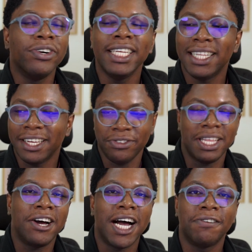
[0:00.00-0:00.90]
only that you
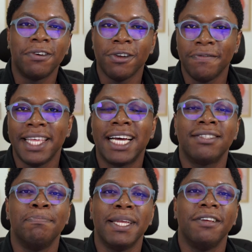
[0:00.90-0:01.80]
now have all of
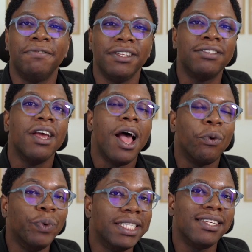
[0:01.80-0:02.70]
that benefit
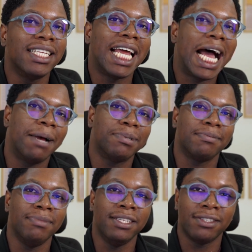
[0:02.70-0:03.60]
within
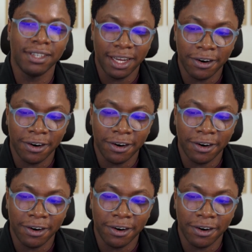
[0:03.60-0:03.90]
Appsmith